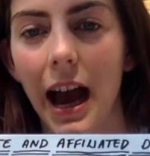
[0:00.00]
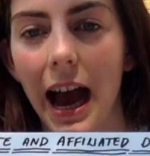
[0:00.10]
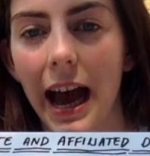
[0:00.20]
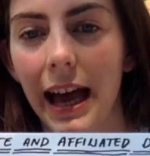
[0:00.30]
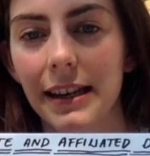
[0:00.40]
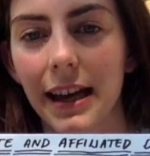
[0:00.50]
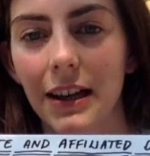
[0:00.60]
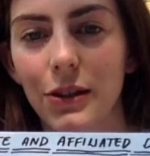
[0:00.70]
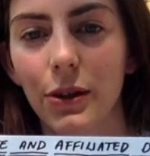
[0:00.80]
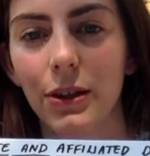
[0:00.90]
And
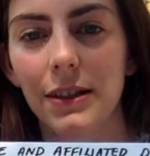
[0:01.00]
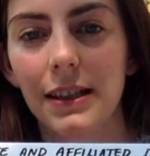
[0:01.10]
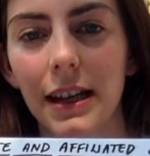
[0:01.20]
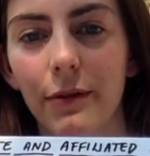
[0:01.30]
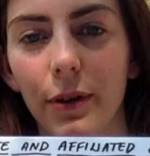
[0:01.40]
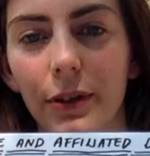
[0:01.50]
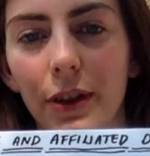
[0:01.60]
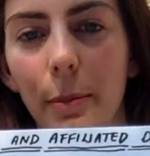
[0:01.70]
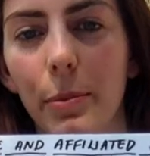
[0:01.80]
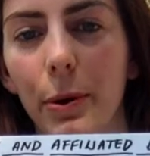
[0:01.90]
as you can see, for
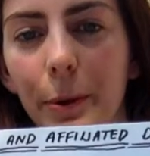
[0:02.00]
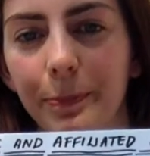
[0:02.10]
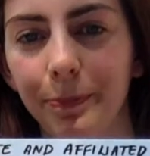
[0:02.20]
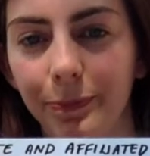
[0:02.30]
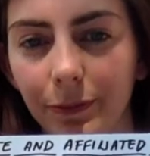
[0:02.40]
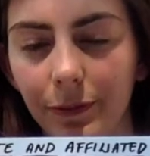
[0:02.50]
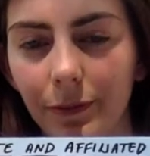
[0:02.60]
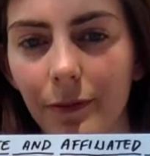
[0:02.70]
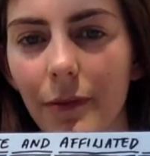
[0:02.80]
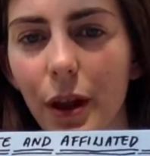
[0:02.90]
example,
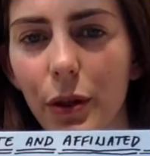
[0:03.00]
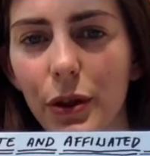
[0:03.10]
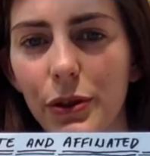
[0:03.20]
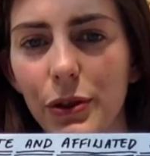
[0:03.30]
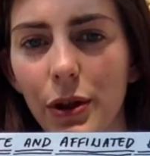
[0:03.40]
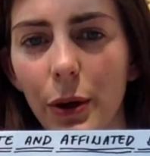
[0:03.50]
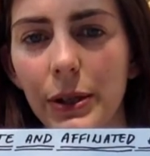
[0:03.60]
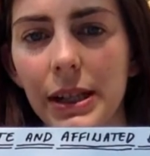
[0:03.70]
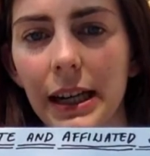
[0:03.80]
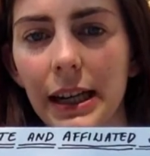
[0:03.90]
the
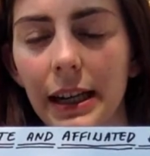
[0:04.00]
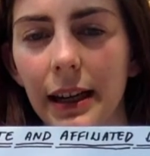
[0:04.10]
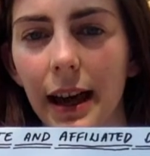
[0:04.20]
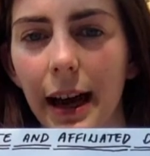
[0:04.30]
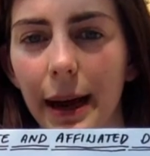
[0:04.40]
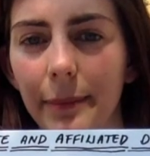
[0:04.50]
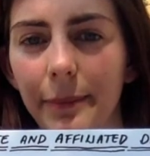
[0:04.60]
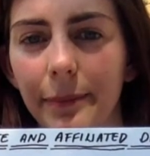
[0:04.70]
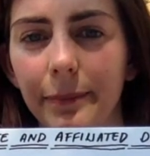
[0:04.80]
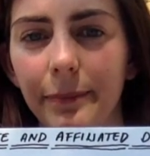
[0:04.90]
salty
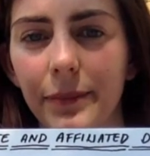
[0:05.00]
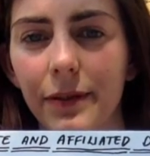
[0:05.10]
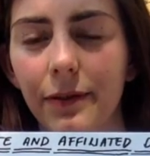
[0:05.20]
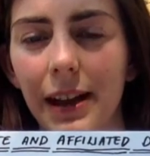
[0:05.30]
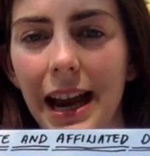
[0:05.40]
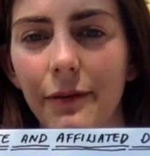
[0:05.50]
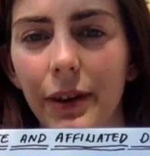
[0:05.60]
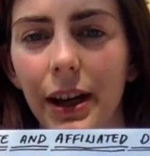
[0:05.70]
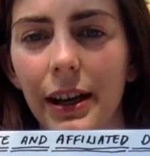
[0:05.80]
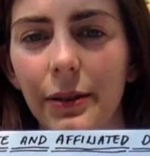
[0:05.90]

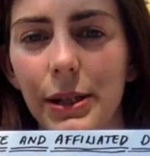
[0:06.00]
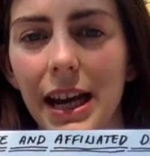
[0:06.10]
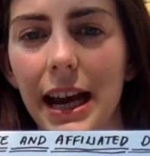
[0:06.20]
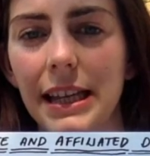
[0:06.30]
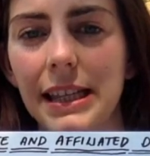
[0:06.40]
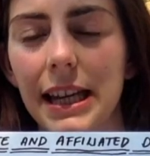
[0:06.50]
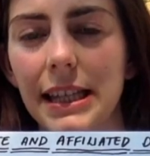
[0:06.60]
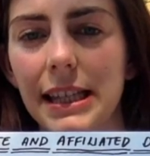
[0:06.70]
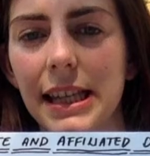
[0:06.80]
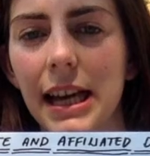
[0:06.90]
flavor or taste
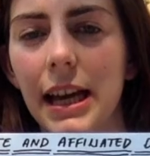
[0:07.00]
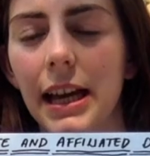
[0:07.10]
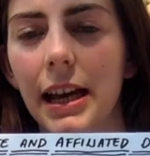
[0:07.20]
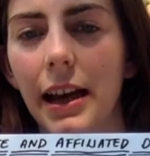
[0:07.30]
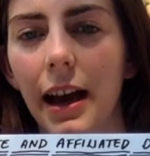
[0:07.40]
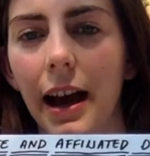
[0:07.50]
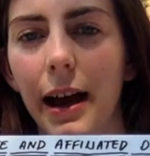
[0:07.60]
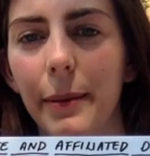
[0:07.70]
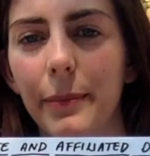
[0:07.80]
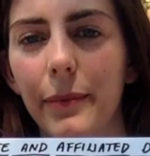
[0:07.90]
is
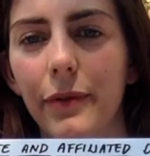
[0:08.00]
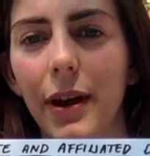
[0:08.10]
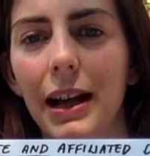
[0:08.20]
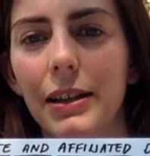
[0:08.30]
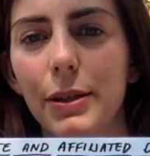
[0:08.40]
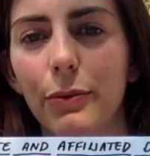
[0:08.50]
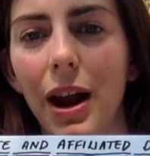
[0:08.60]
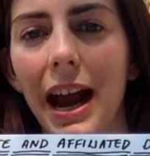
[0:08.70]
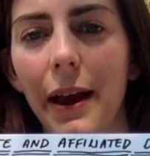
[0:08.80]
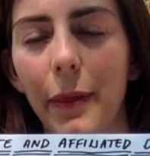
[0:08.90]
felt
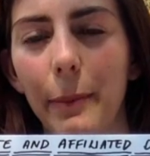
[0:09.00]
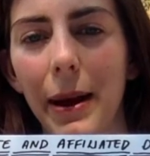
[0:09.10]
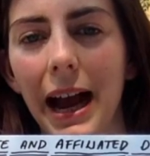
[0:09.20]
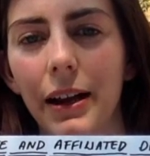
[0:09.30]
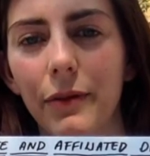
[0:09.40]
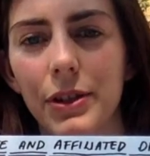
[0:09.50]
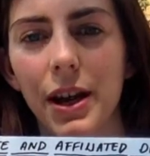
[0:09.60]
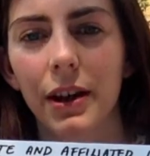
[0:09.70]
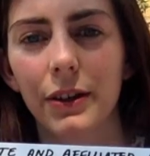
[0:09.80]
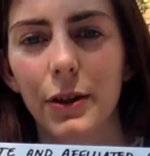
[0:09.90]
right at the back of the
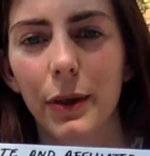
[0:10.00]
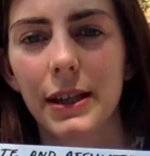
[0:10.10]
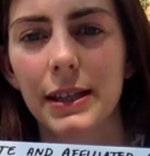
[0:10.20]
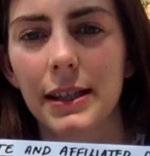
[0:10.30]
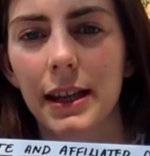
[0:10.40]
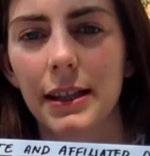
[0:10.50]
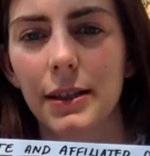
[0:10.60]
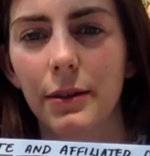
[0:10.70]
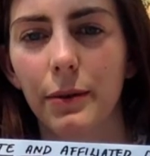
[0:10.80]
tongue. So this is